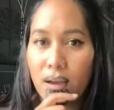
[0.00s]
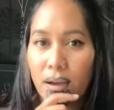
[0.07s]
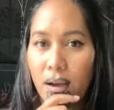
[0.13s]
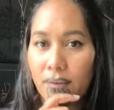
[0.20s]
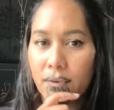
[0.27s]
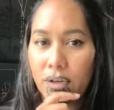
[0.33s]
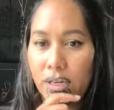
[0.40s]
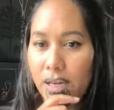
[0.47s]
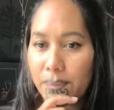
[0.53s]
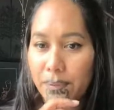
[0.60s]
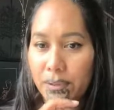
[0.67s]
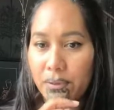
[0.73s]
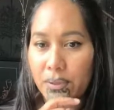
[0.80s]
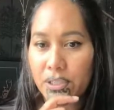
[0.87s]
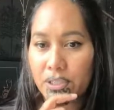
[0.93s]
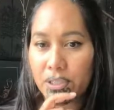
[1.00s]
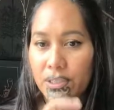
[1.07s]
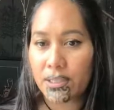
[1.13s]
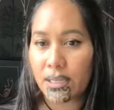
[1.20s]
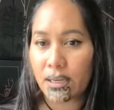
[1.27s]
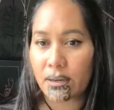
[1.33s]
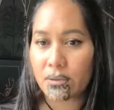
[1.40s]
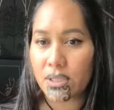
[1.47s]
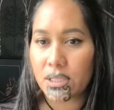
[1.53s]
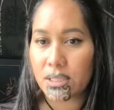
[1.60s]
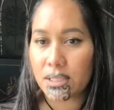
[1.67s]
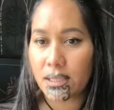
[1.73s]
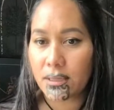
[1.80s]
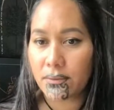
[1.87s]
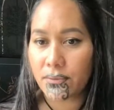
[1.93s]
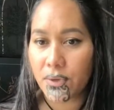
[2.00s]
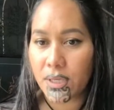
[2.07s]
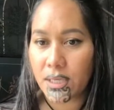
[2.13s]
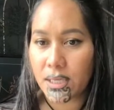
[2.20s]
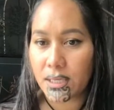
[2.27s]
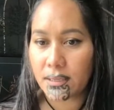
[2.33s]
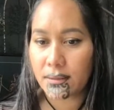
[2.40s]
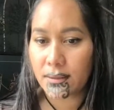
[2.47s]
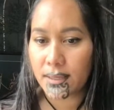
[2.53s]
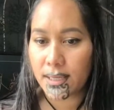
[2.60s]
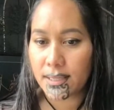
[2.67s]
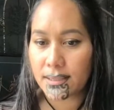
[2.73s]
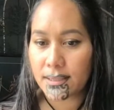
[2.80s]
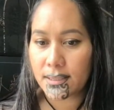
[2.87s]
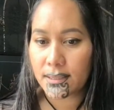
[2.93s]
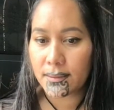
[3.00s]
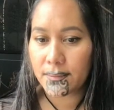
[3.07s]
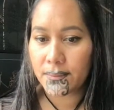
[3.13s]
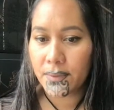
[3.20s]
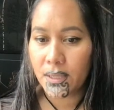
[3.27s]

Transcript: I've got a couple of questions here. I'll just see if I can answer.